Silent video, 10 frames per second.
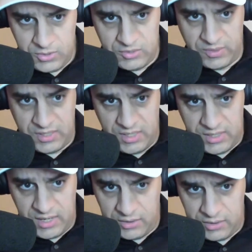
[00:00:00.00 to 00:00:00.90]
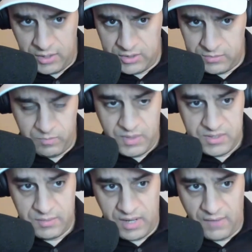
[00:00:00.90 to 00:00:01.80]
So I just want to get that out there. Just
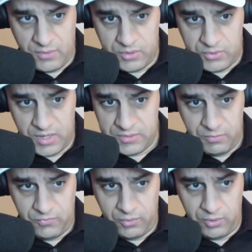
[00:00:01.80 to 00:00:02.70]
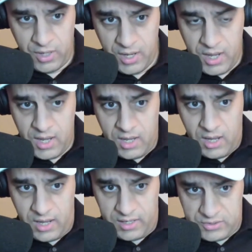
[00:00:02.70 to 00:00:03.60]
something I have to address before
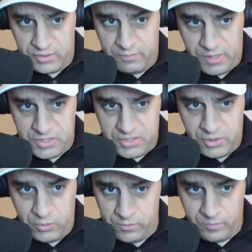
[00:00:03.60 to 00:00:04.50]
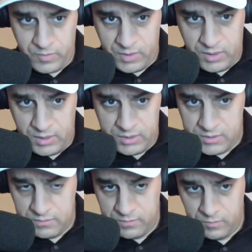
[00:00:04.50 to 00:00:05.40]
I get started my show
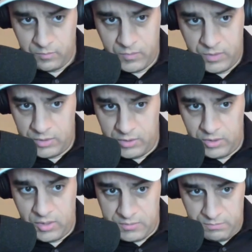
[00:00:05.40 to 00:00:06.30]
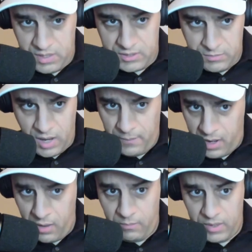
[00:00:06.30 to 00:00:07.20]
because it's my
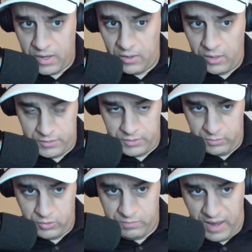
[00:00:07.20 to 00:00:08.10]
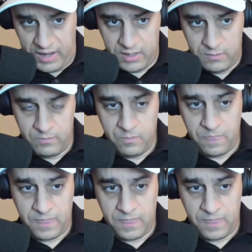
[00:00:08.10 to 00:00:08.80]
mom and I love her to the moon and back.